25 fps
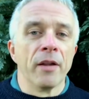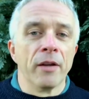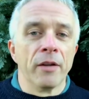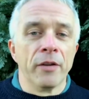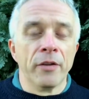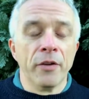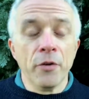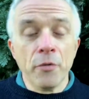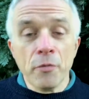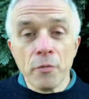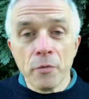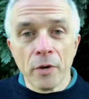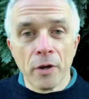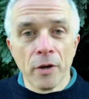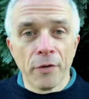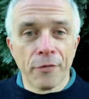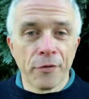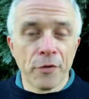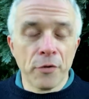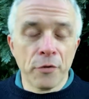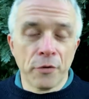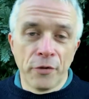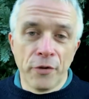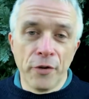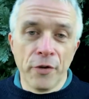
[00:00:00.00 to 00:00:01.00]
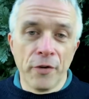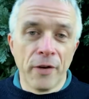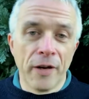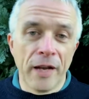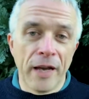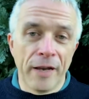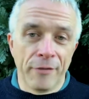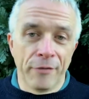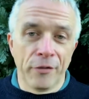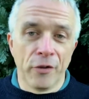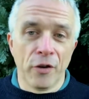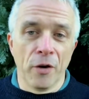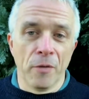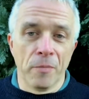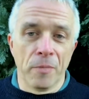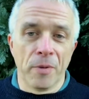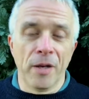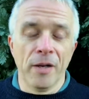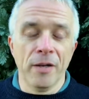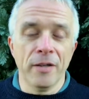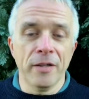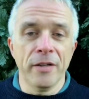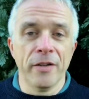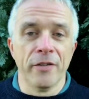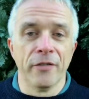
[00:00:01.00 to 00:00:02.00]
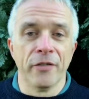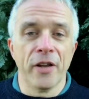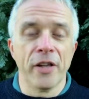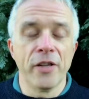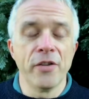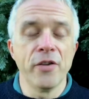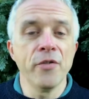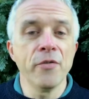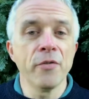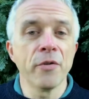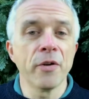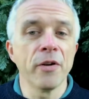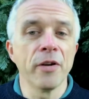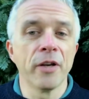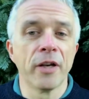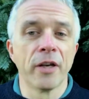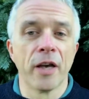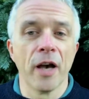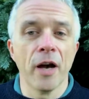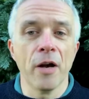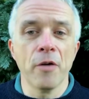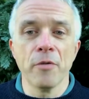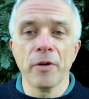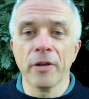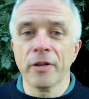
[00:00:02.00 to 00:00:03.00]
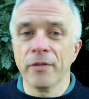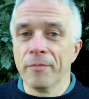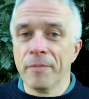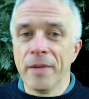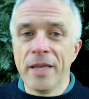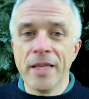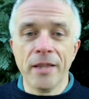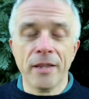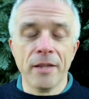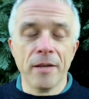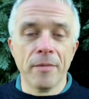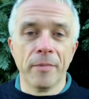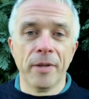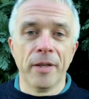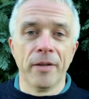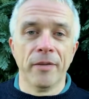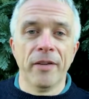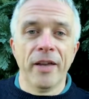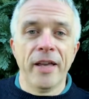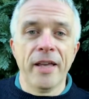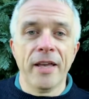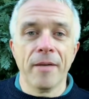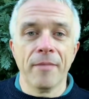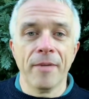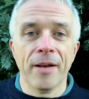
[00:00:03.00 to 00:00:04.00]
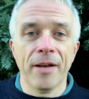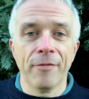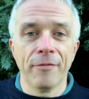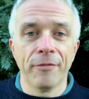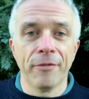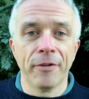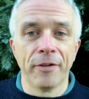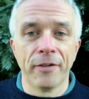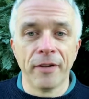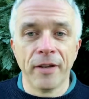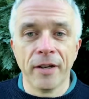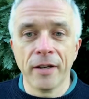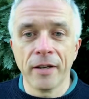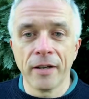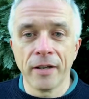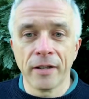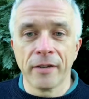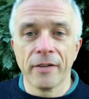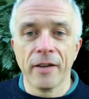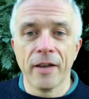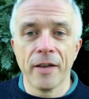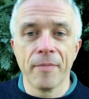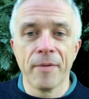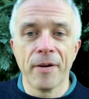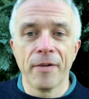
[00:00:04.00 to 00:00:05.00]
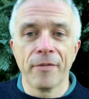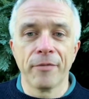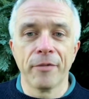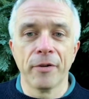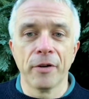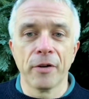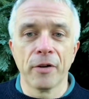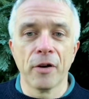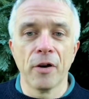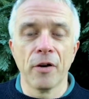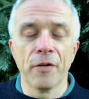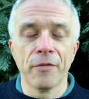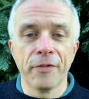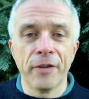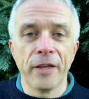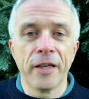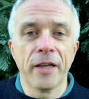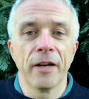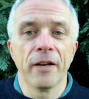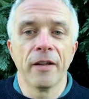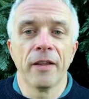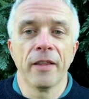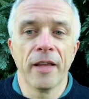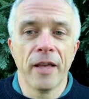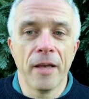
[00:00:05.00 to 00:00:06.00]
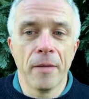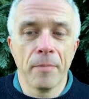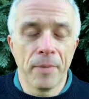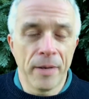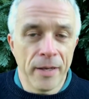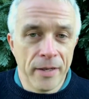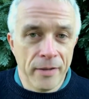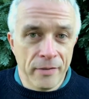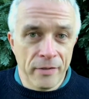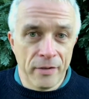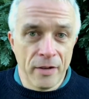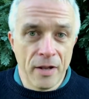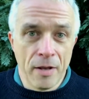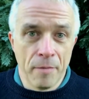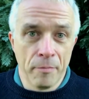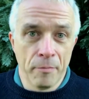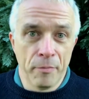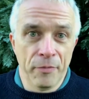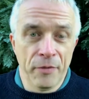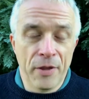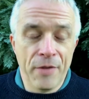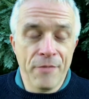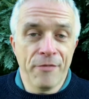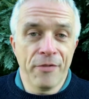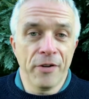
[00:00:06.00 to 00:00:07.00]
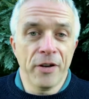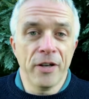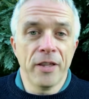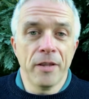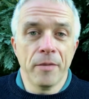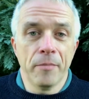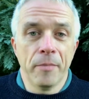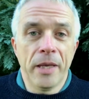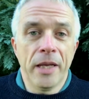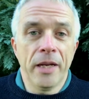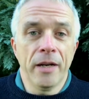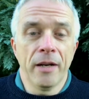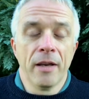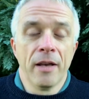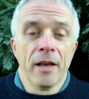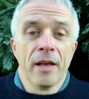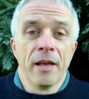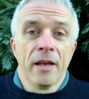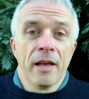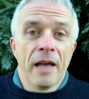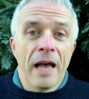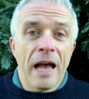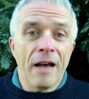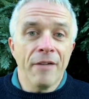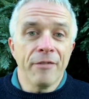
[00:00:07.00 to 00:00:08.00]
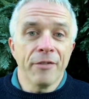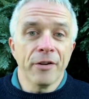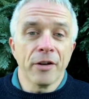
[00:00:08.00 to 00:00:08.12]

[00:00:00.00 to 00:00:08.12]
You, of course, you can have top clients and you can go and meet them and take them out for dinner, take them out for a coffee, go to their place, invite them in, have